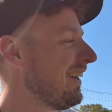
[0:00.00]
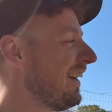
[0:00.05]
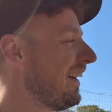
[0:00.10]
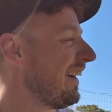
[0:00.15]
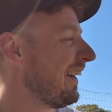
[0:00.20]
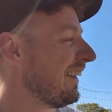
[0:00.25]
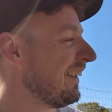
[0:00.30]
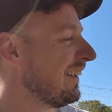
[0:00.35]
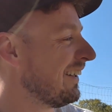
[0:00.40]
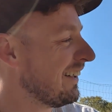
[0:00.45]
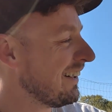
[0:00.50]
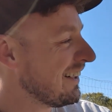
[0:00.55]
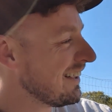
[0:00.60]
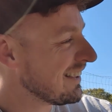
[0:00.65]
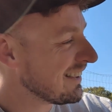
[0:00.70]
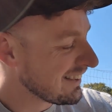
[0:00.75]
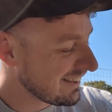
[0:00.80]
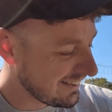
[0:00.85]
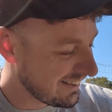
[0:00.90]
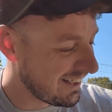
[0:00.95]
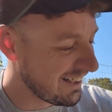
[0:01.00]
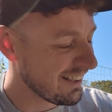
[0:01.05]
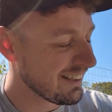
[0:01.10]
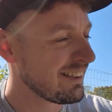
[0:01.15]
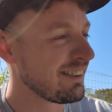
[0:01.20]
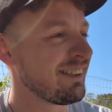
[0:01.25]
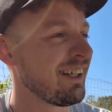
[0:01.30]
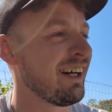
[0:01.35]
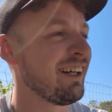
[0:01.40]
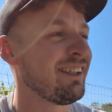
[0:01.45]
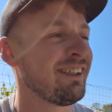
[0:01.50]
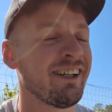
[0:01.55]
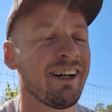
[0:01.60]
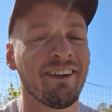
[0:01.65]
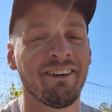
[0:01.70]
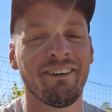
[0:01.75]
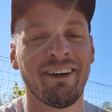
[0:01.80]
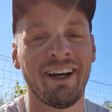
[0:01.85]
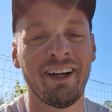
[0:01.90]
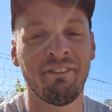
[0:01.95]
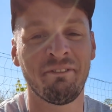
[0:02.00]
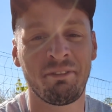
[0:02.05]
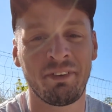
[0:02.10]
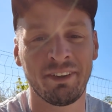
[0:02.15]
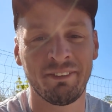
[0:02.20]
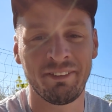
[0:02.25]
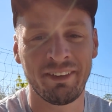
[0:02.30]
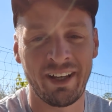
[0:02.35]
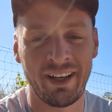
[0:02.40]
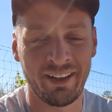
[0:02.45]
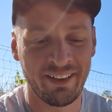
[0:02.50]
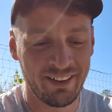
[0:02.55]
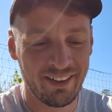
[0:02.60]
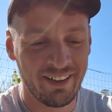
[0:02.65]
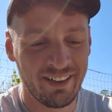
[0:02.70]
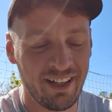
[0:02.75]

and staked the other end and put that